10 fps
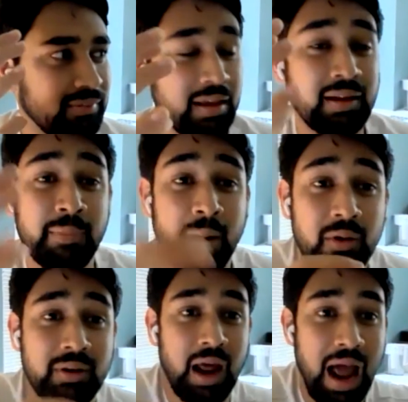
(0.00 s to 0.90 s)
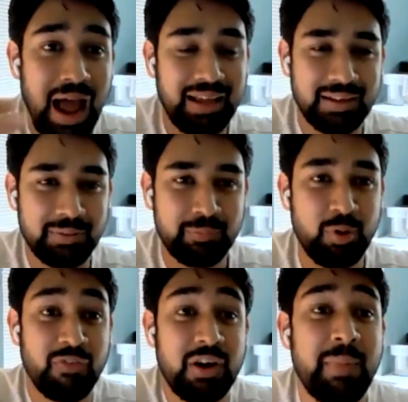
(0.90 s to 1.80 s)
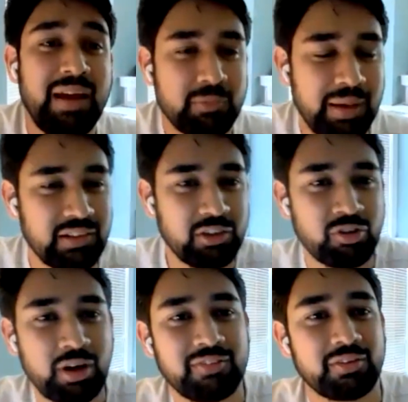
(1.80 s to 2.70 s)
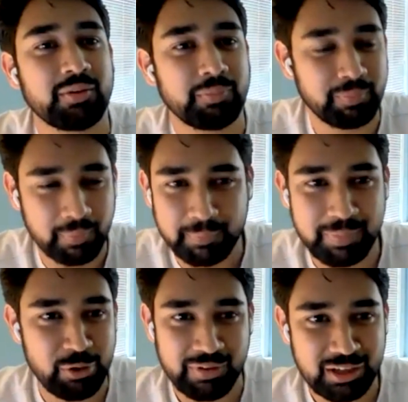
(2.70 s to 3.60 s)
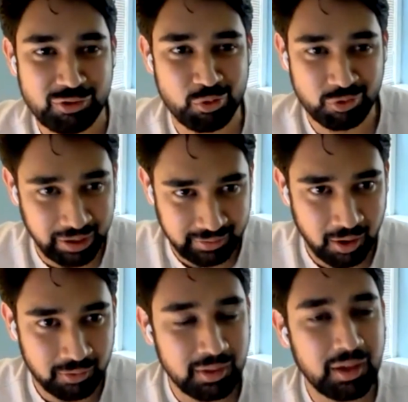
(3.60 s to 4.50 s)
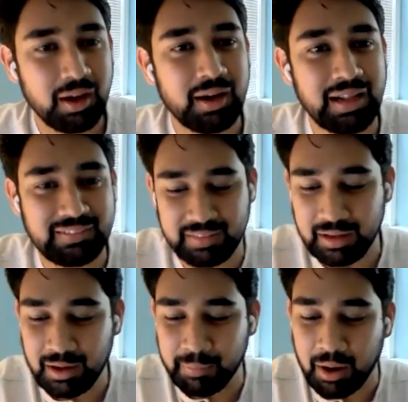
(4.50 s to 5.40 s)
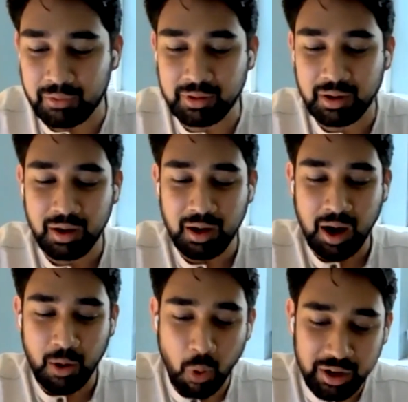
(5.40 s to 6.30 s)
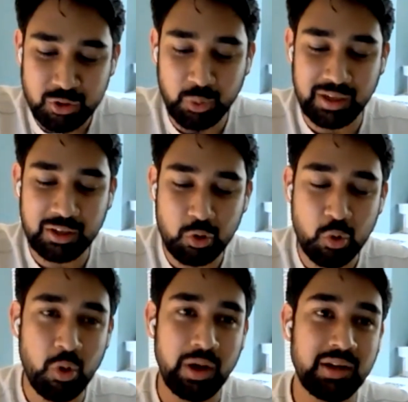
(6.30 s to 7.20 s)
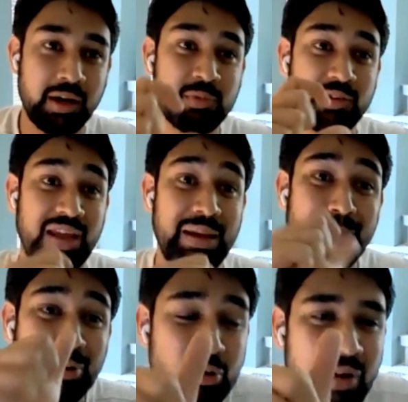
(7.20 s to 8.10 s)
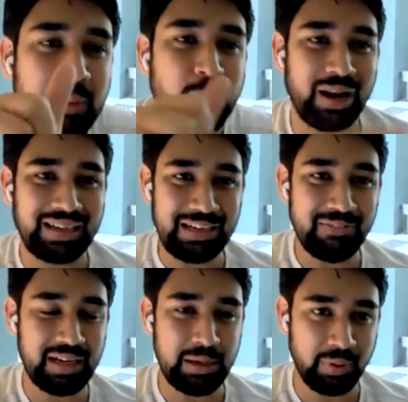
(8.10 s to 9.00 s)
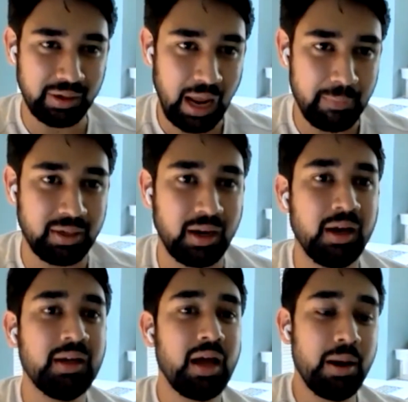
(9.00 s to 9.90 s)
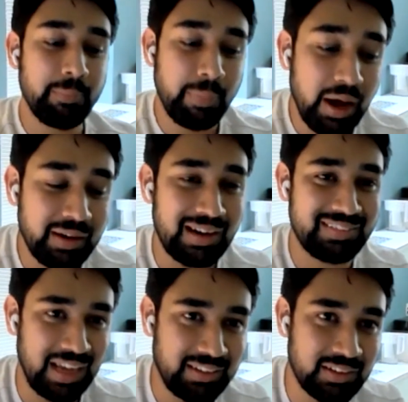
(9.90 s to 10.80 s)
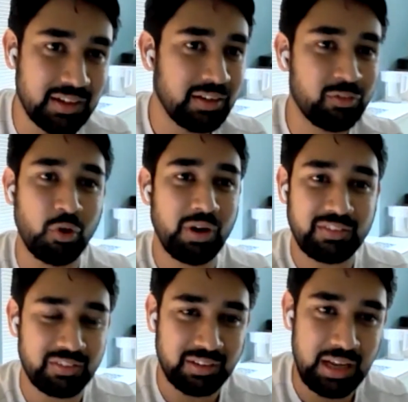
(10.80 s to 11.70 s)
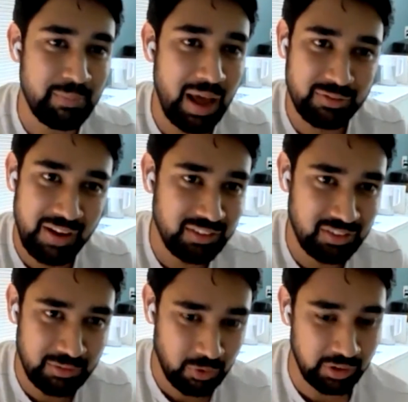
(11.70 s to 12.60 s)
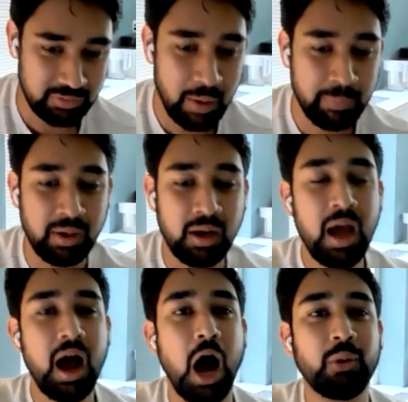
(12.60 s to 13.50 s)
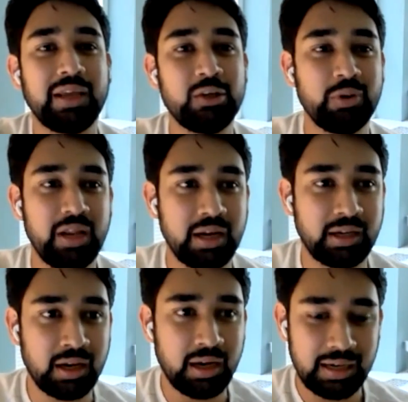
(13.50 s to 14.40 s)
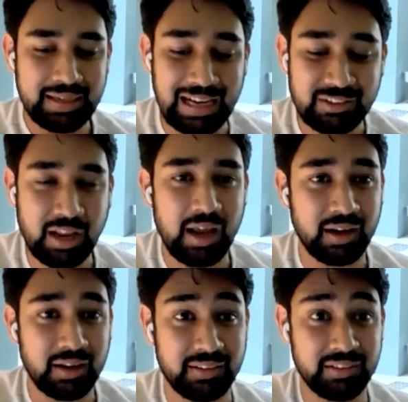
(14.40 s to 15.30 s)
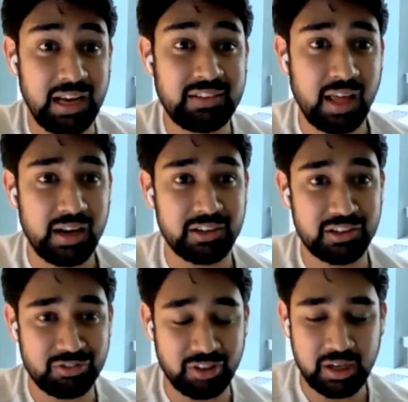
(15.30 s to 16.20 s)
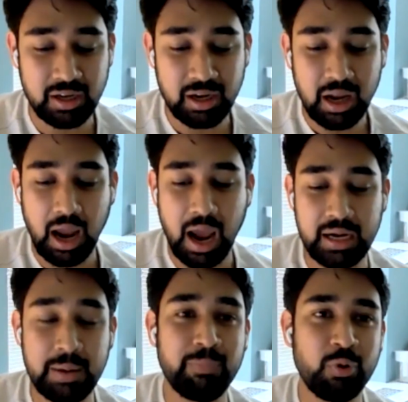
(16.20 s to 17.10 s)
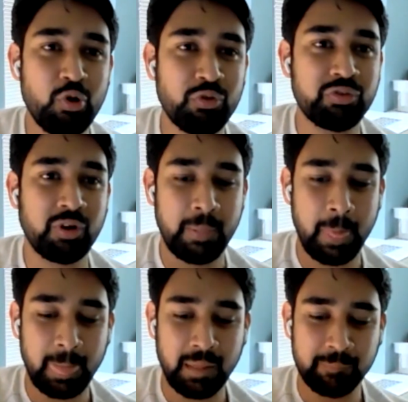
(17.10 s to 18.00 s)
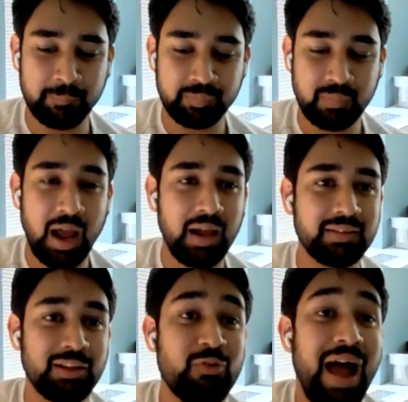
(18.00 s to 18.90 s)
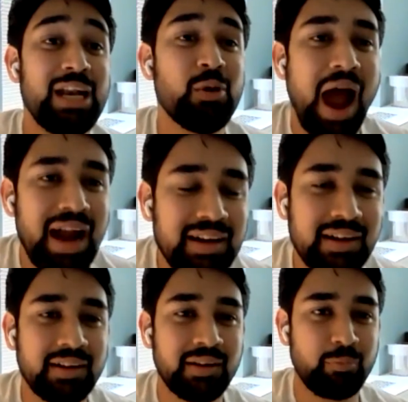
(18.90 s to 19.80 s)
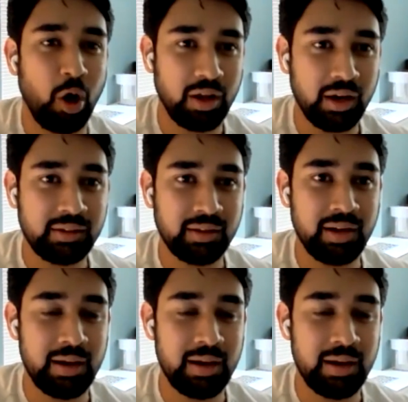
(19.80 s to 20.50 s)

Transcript: think about profit maximization as a bit of an issue right now. Let's think about what you can do in terms of improving productivity per capita per sector. So let's take manufacturing, for example. How can you take the textile industry and improve the value added product